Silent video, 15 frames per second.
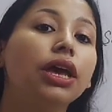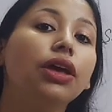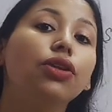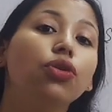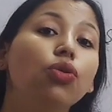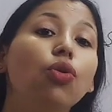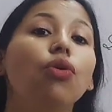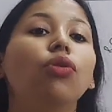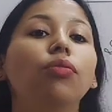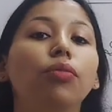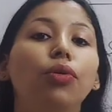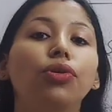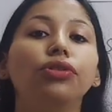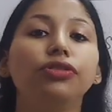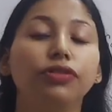no
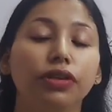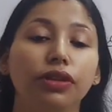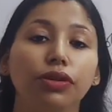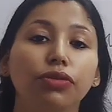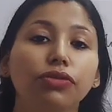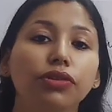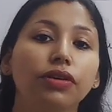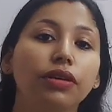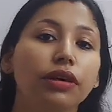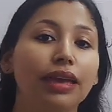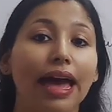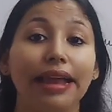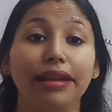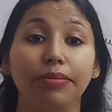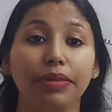more solute
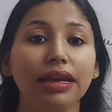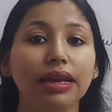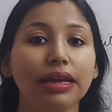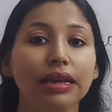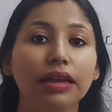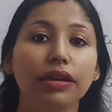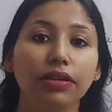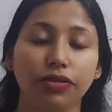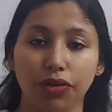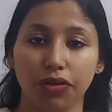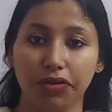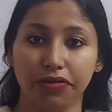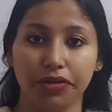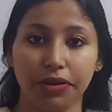can be dissolved.